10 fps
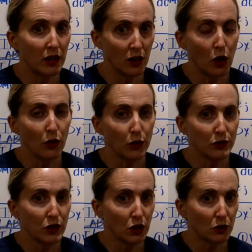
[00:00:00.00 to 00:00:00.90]
All
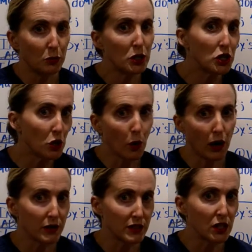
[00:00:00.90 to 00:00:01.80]
those good
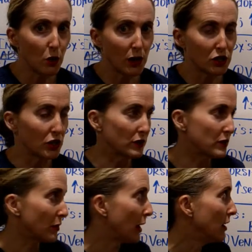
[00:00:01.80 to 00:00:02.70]
PQRST
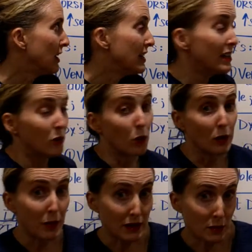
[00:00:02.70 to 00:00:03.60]
questions, right?
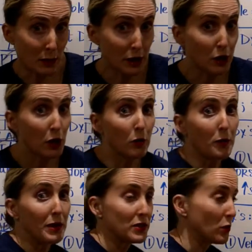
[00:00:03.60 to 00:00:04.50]
What makes it better? What
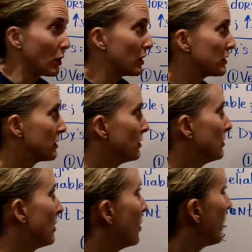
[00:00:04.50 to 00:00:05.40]
makes it worse?
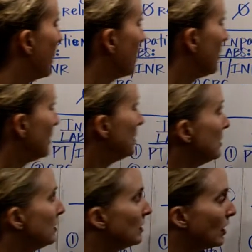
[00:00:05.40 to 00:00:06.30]
Okay.
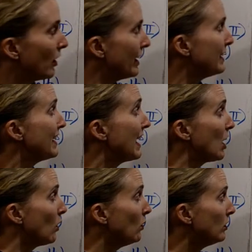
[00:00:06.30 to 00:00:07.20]
All right,
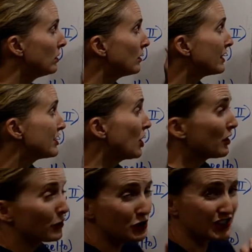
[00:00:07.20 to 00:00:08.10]
now let's
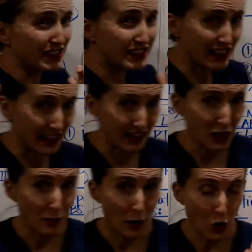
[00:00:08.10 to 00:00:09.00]
talk for just a second
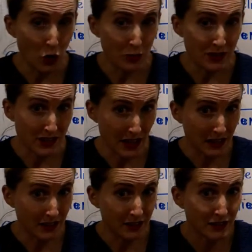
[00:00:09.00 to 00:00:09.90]
about Homans
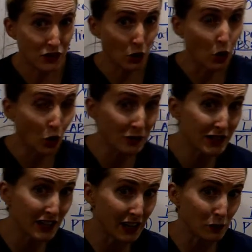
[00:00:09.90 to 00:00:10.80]
sign. So Homans
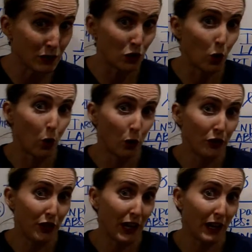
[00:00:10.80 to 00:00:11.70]
sign was an
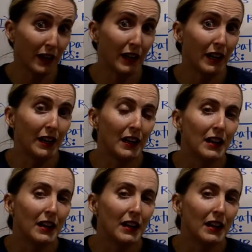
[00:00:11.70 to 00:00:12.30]
old thing, and